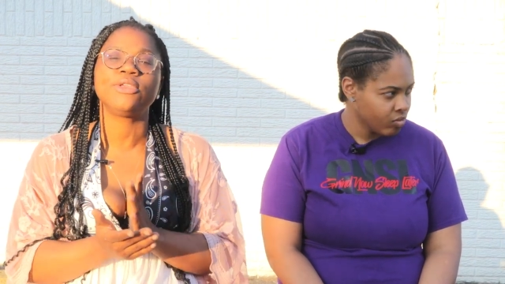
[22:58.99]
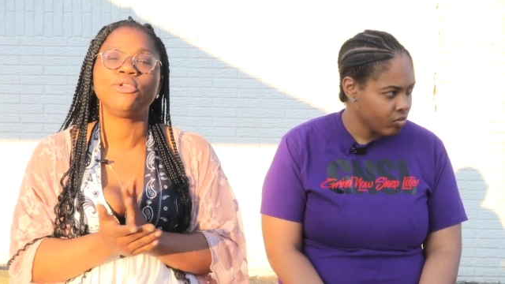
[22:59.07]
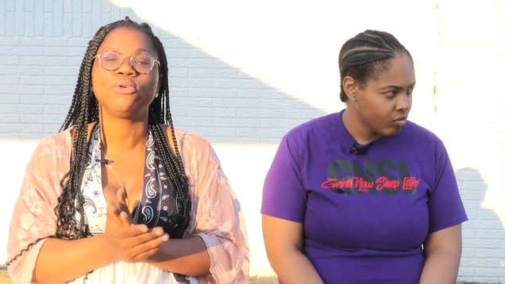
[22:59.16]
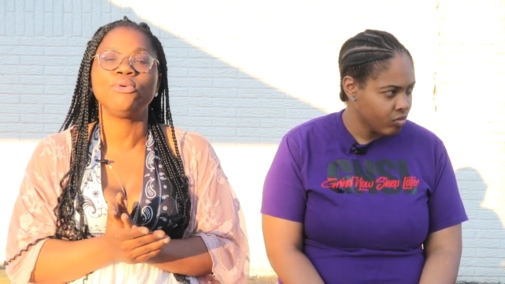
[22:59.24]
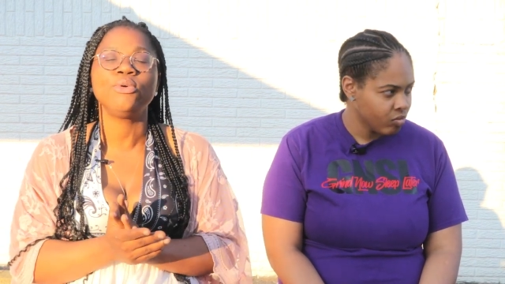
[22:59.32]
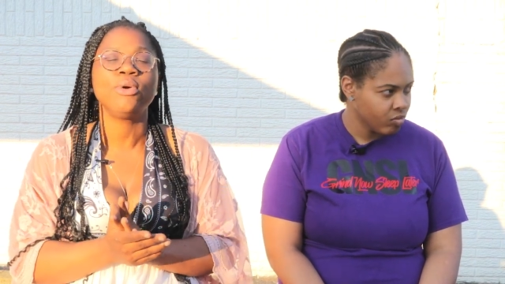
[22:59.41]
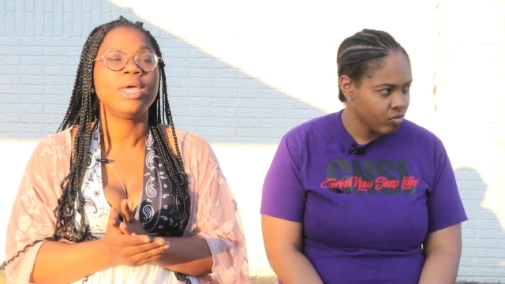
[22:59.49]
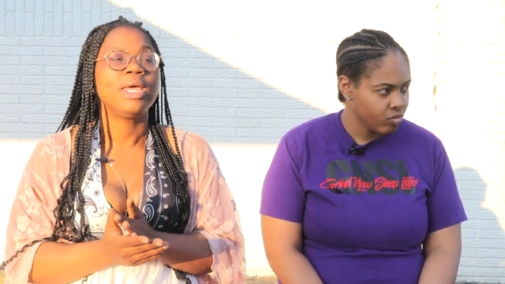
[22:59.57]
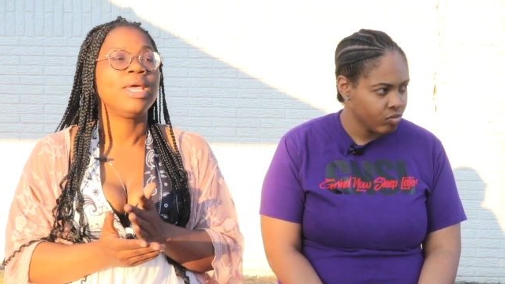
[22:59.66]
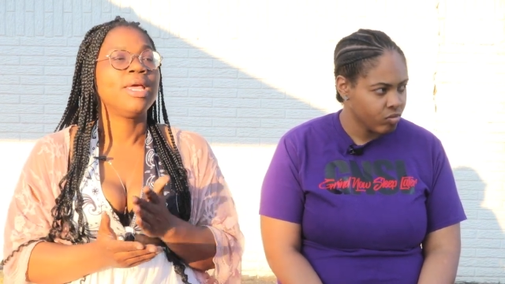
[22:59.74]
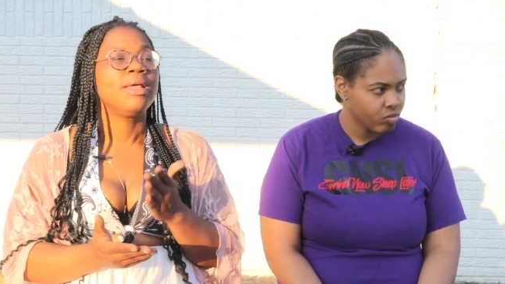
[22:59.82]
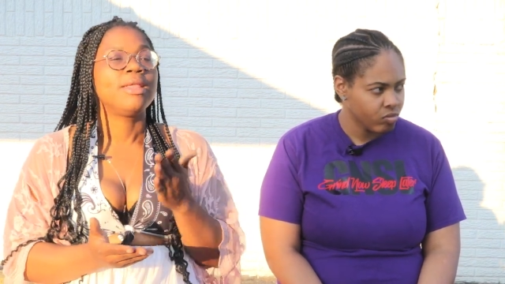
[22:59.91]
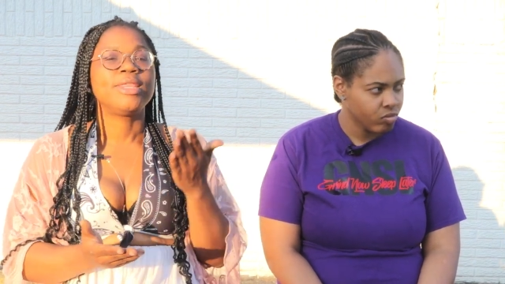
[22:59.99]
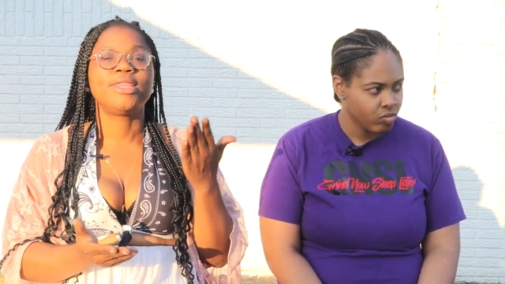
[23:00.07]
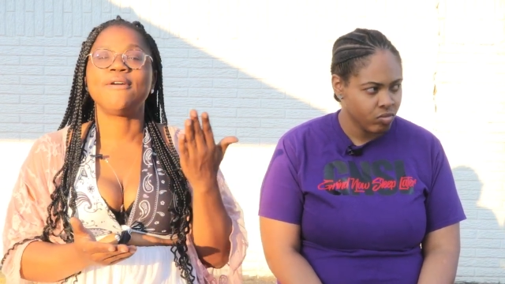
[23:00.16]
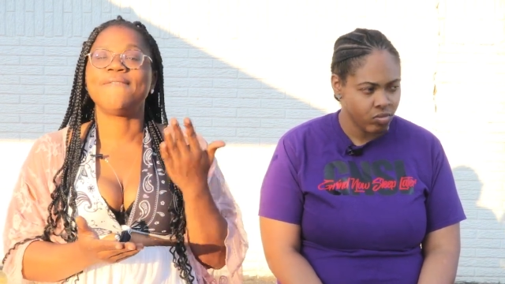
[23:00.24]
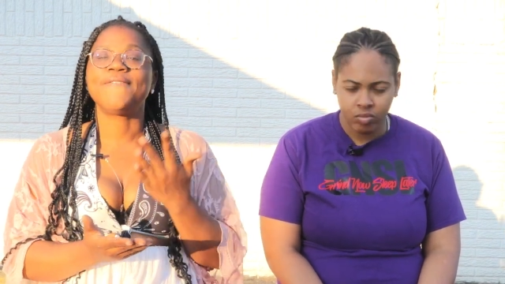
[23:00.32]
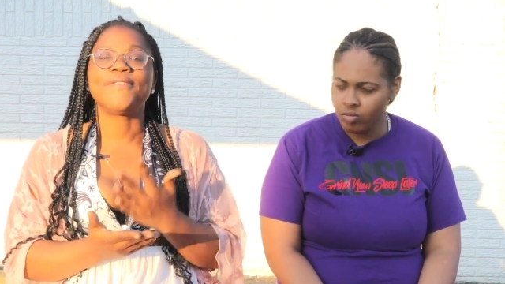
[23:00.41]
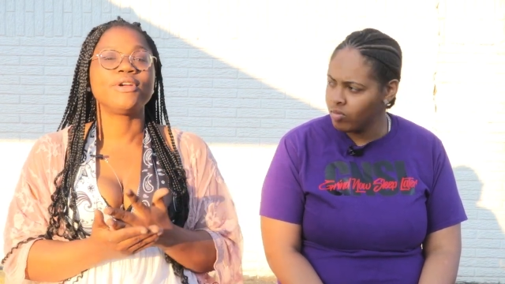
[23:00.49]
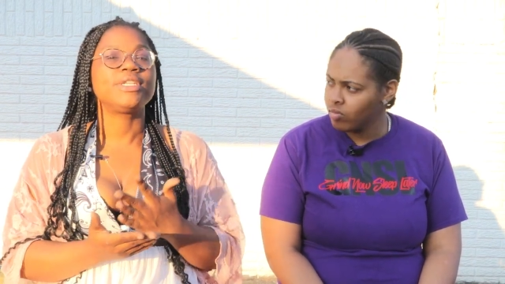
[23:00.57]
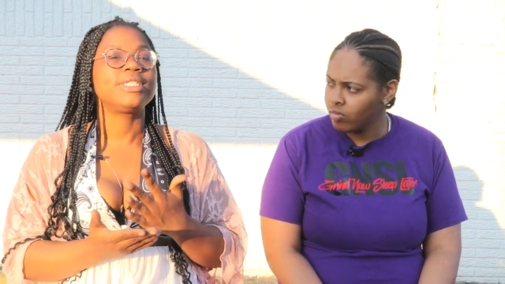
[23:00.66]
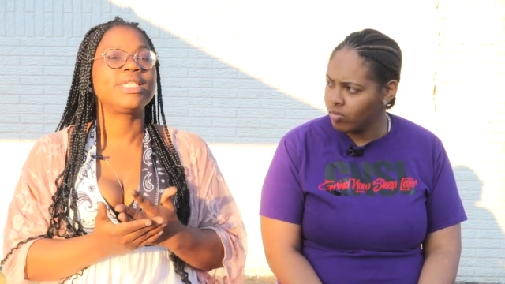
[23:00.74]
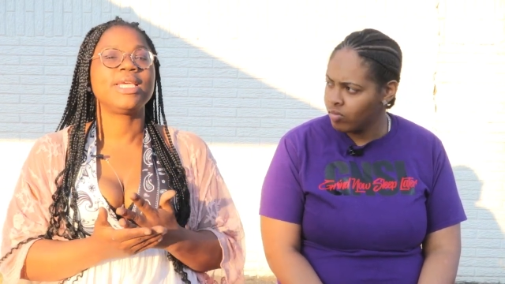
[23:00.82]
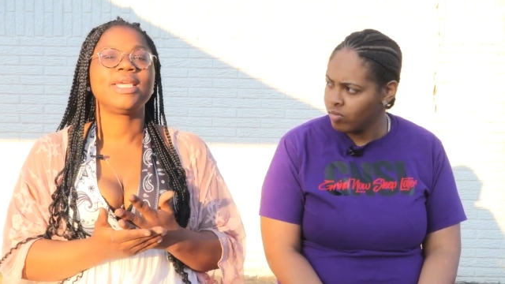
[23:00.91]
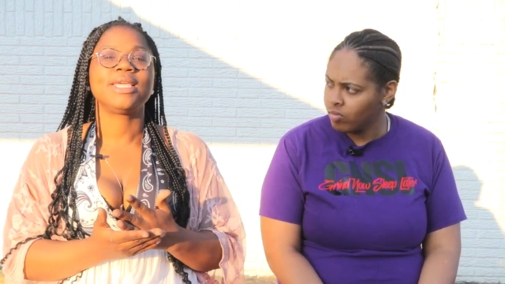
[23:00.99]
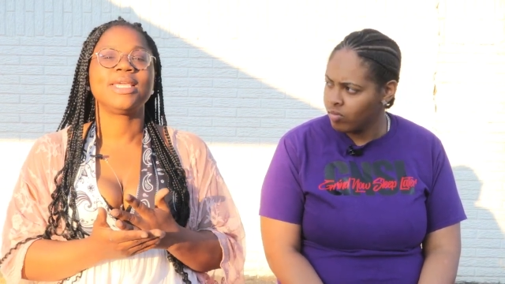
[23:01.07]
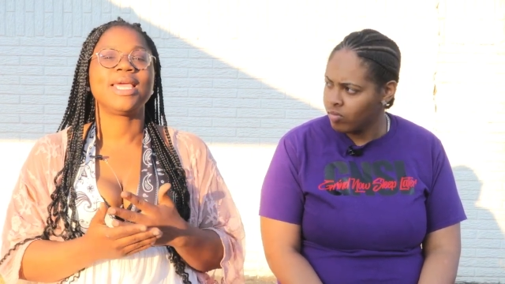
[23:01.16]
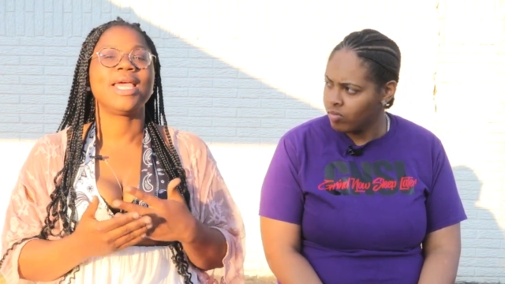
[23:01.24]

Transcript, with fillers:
Speaker 1: you the first thing